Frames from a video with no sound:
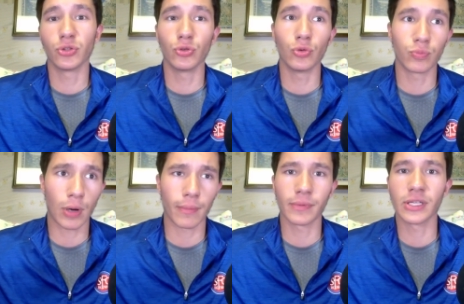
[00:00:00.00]
who
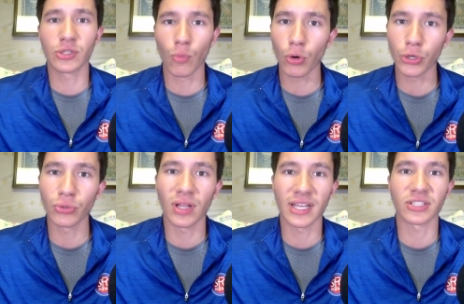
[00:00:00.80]
probably is more
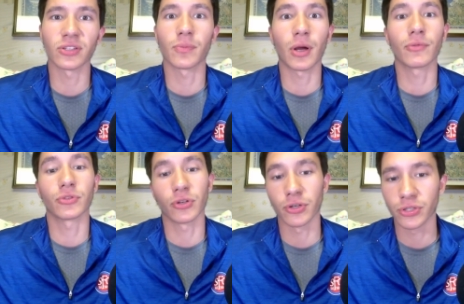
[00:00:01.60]
utilized on the punt
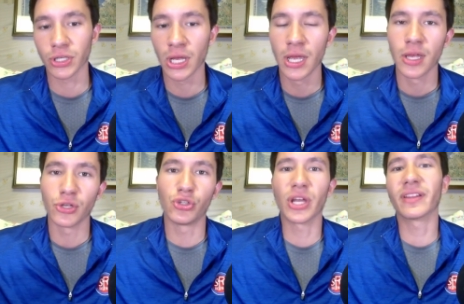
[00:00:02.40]
returns,
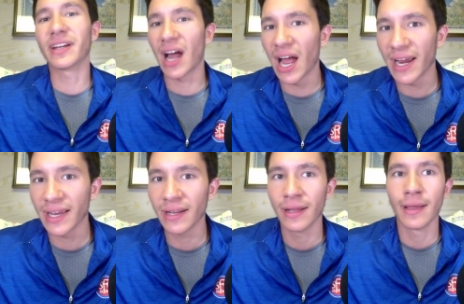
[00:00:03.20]
Jalen
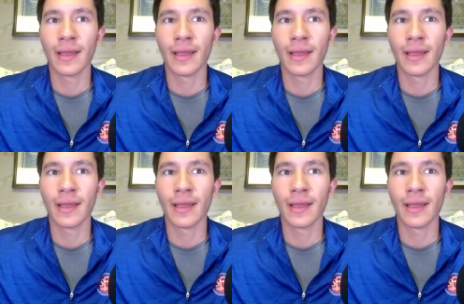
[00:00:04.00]
Hyatt,